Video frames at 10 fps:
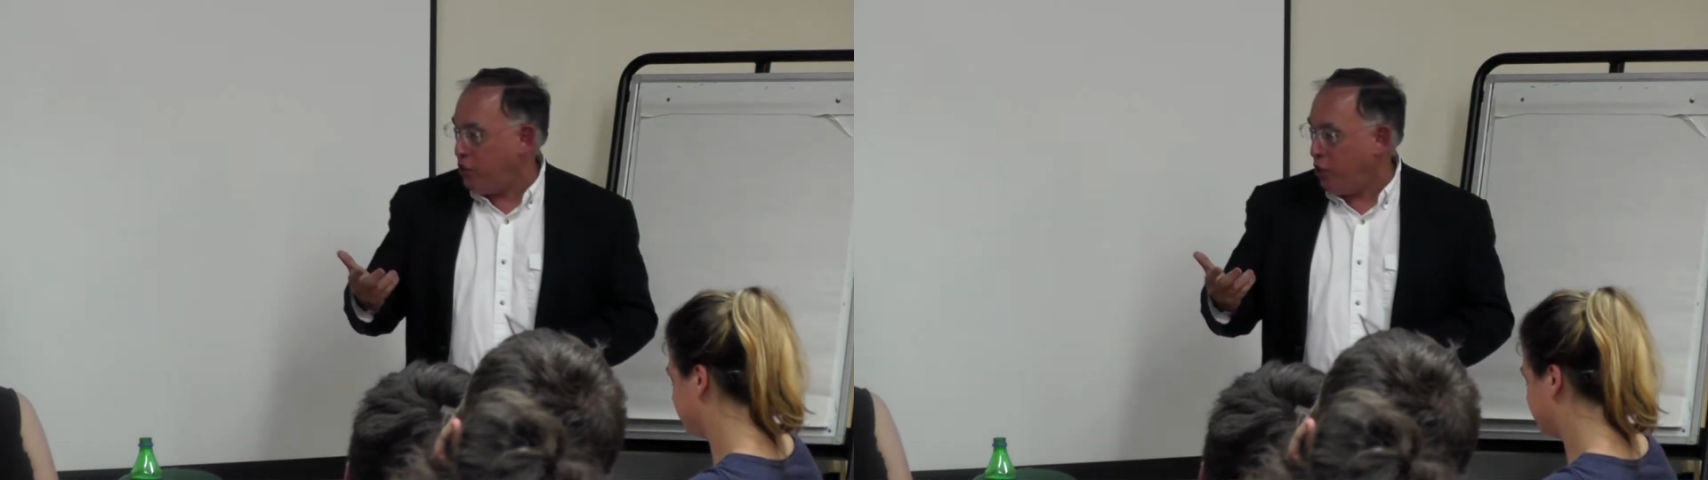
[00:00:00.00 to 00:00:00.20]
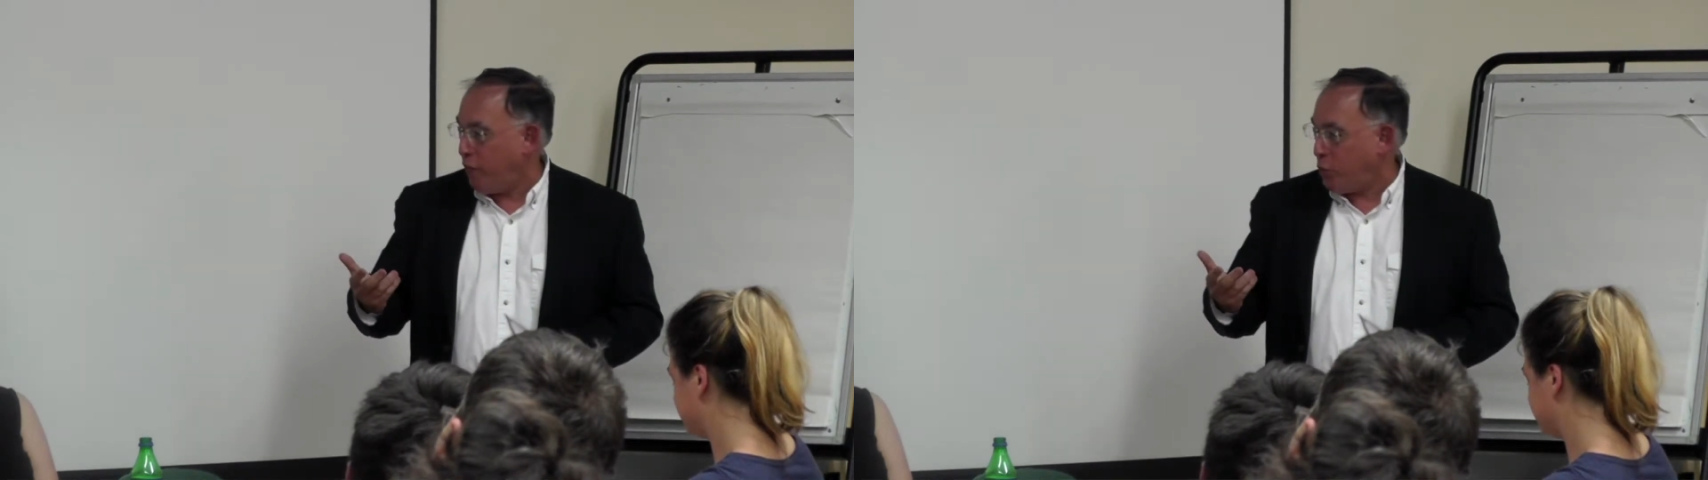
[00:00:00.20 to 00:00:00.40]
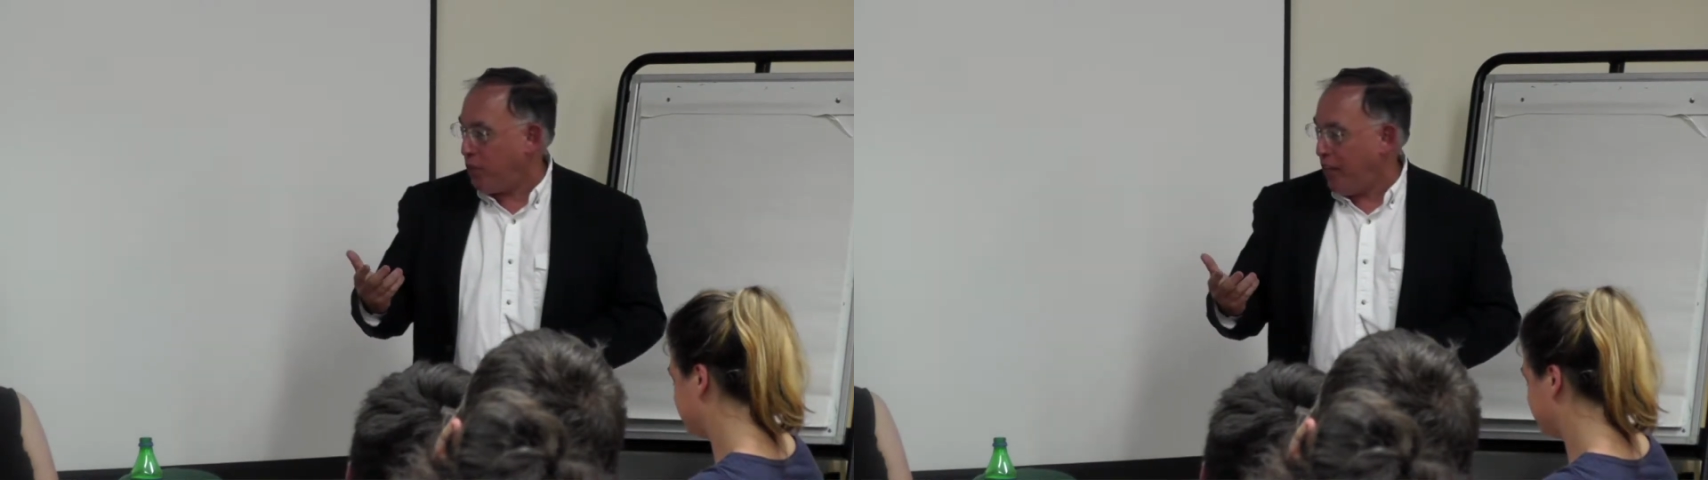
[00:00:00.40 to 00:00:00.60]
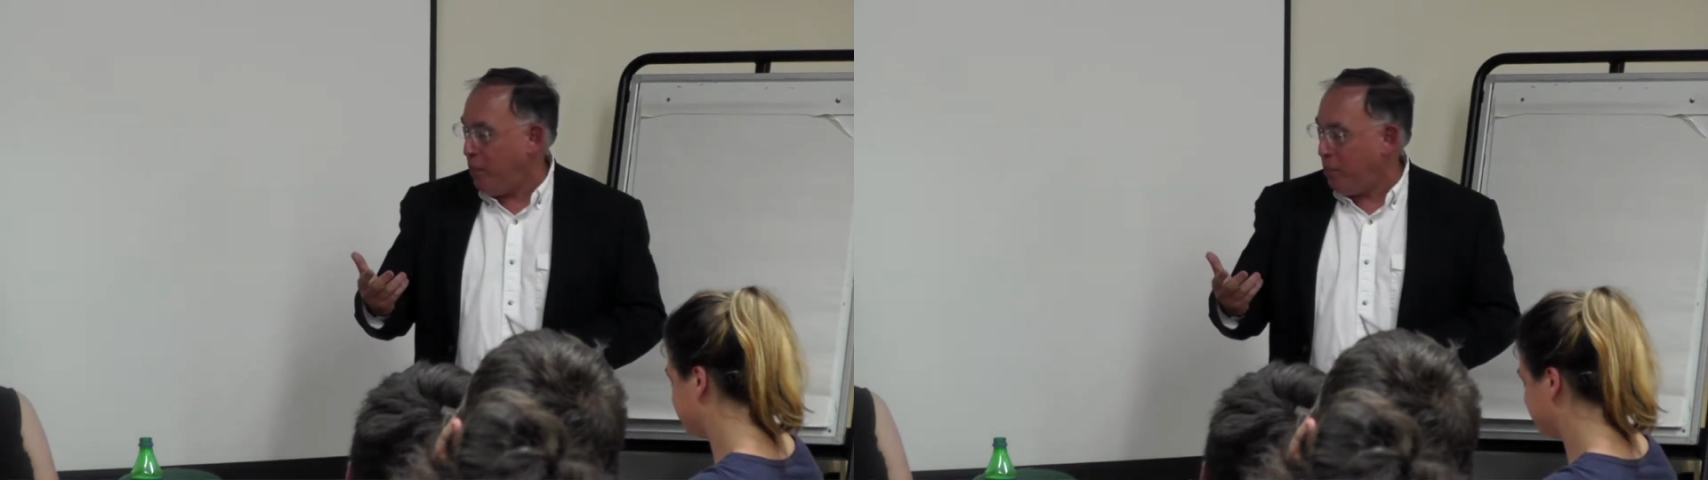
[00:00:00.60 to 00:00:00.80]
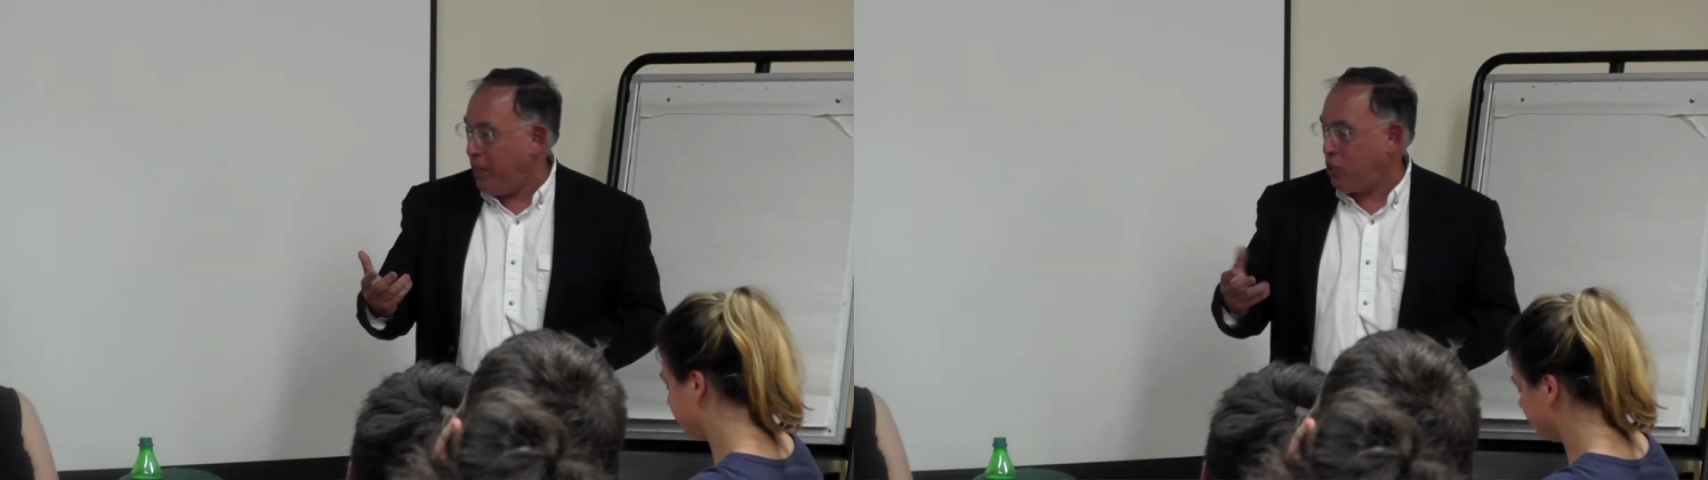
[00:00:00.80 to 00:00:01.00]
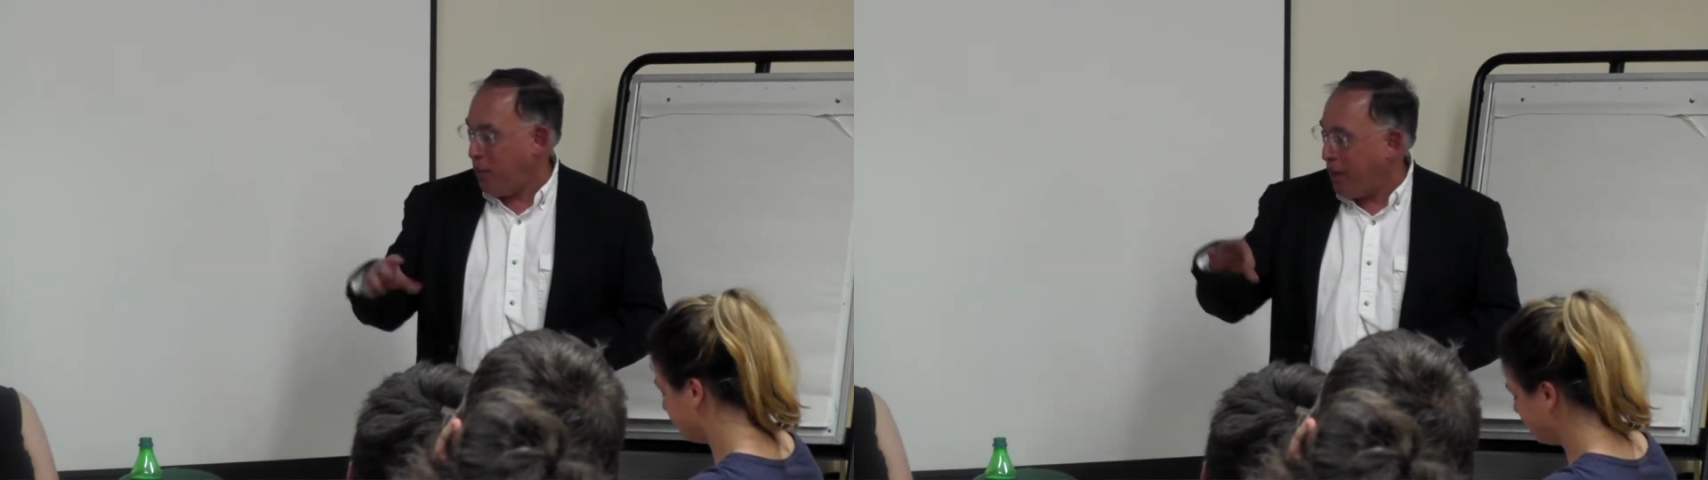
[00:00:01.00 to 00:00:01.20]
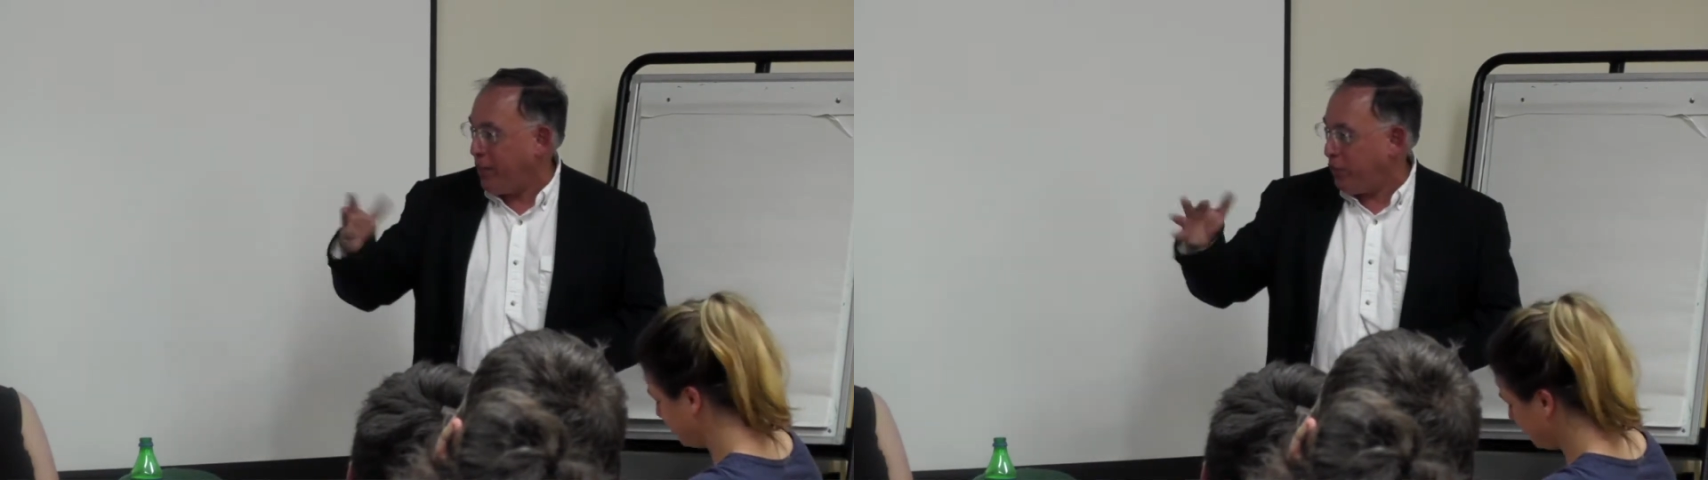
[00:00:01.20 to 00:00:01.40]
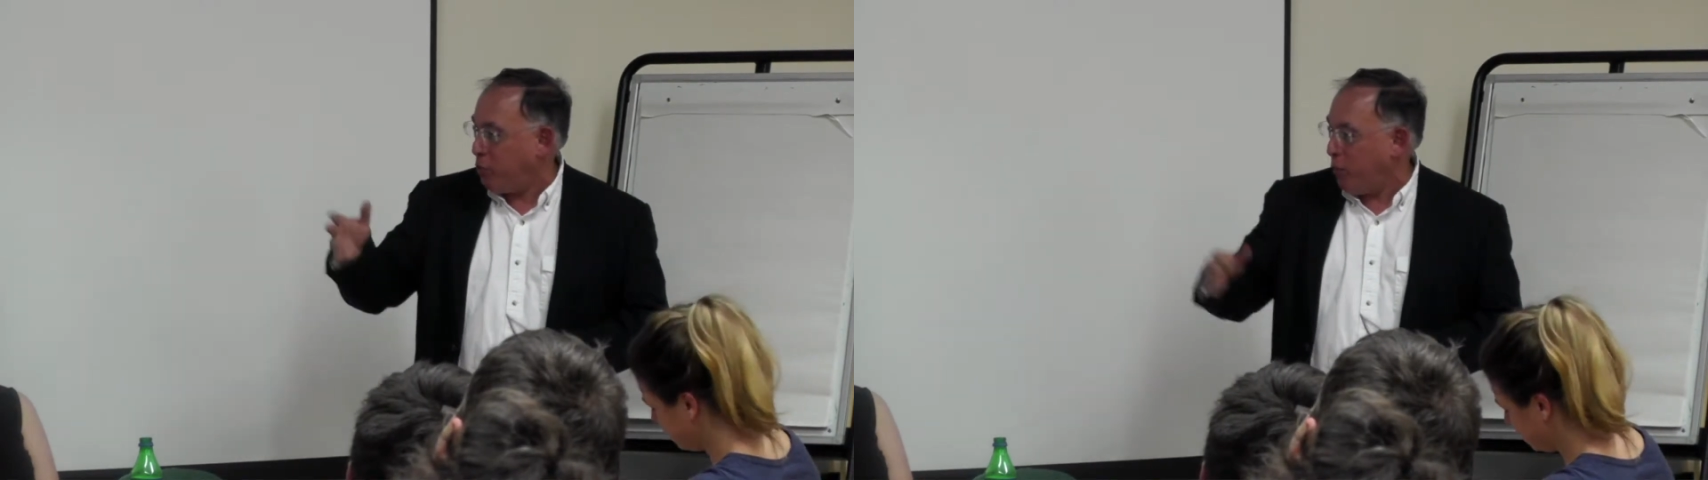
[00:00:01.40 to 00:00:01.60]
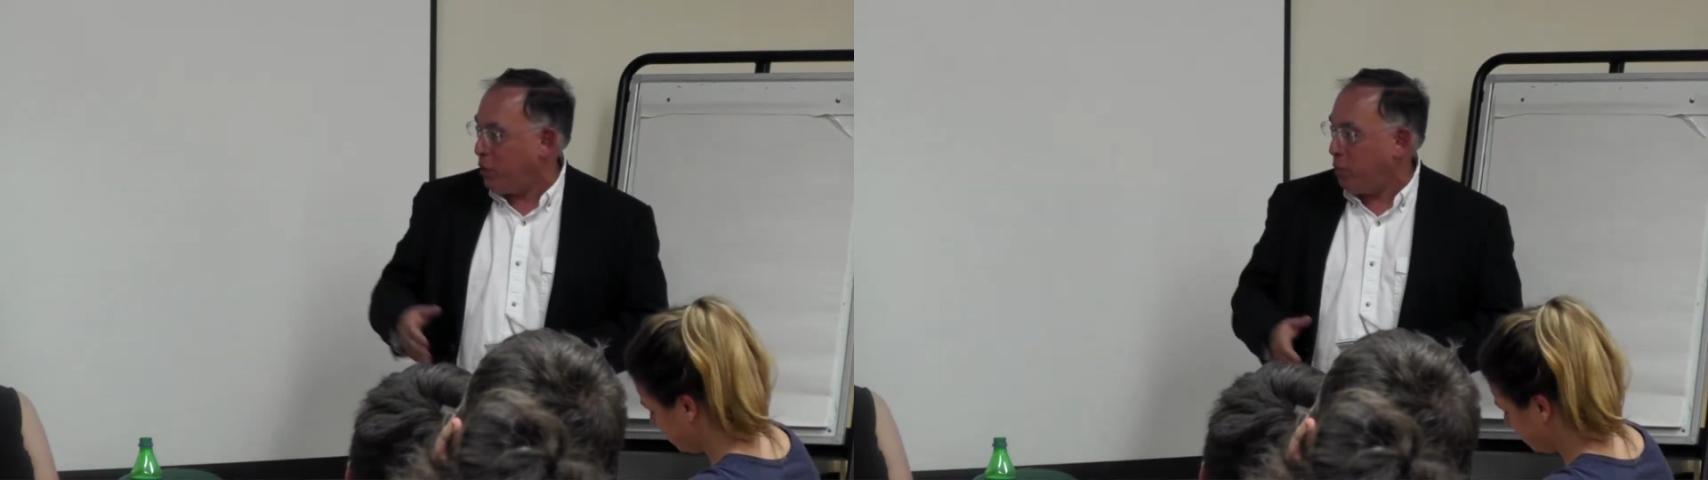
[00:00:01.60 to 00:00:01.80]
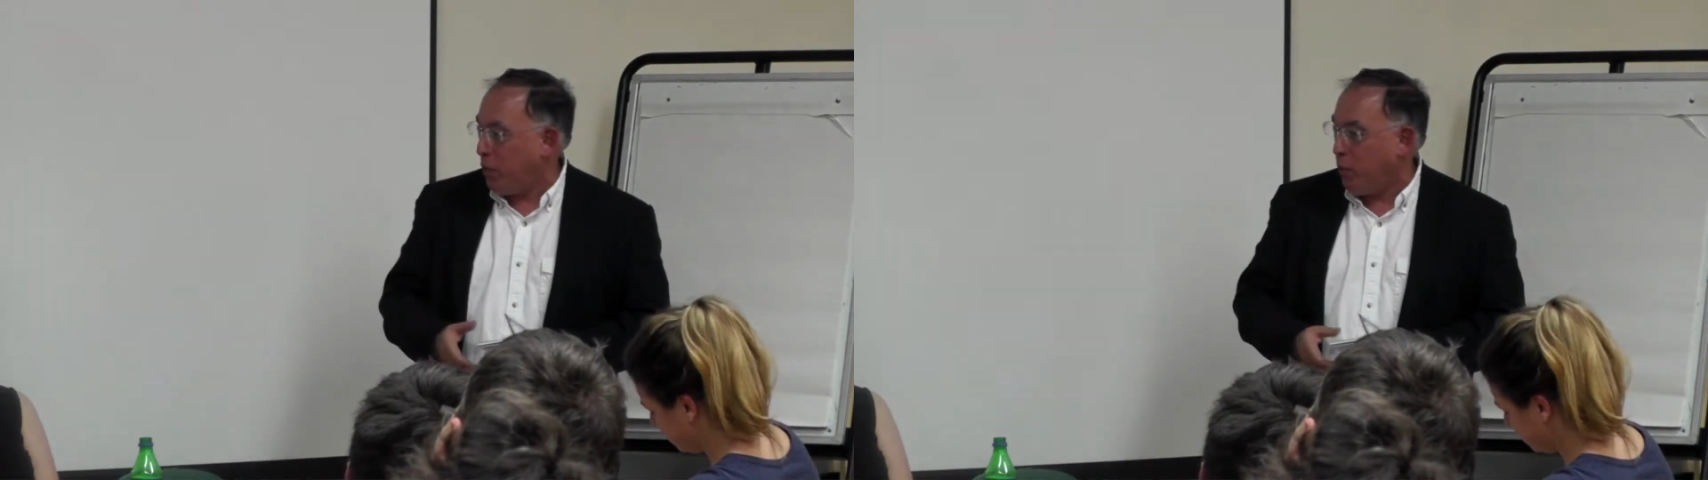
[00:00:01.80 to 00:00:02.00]
the Soviets were taking place around
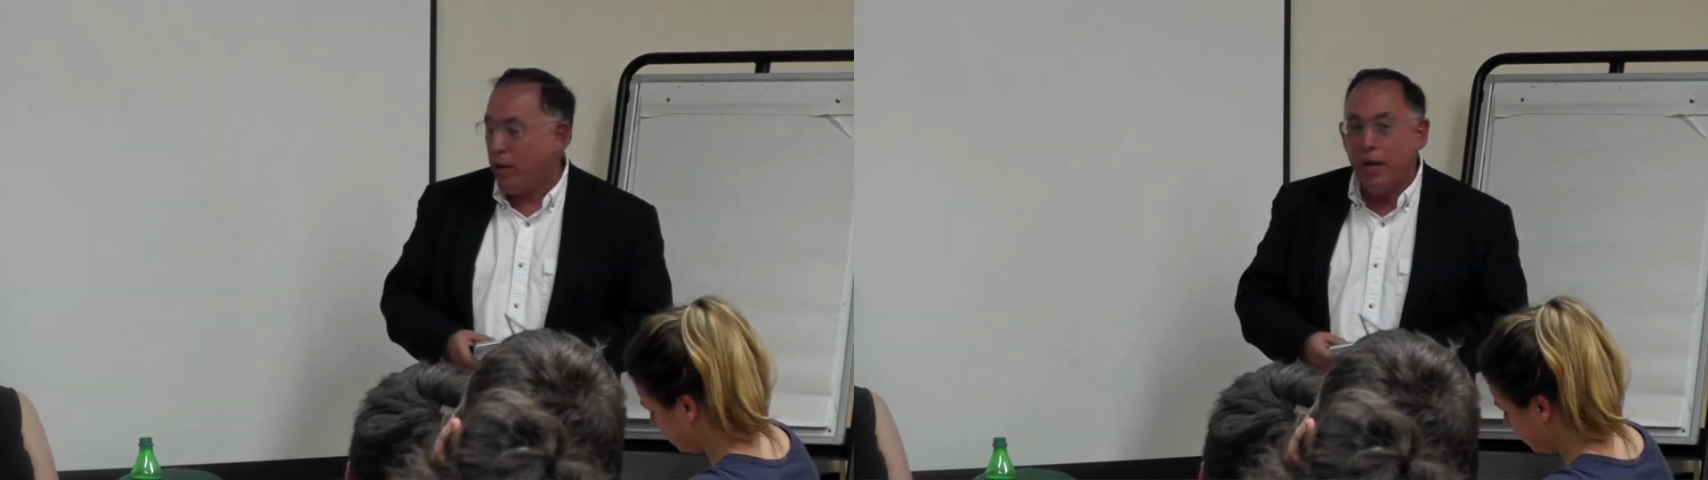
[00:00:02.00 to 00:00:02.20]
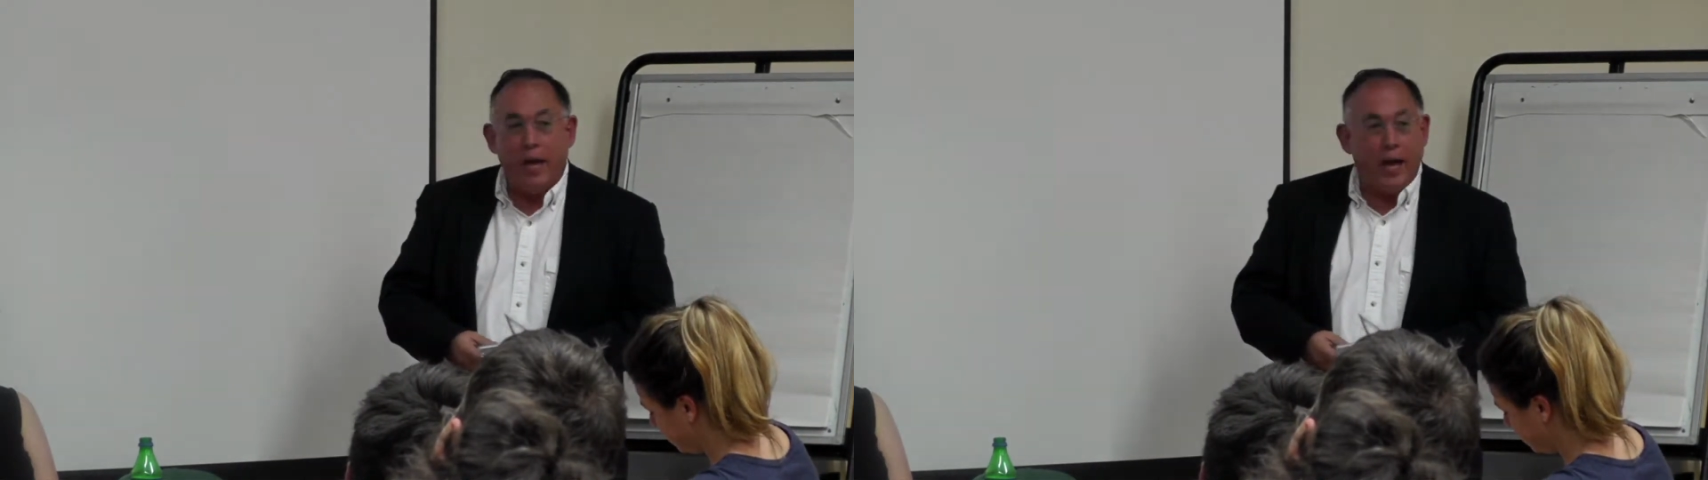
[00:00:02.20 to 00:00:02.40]
1920, 21,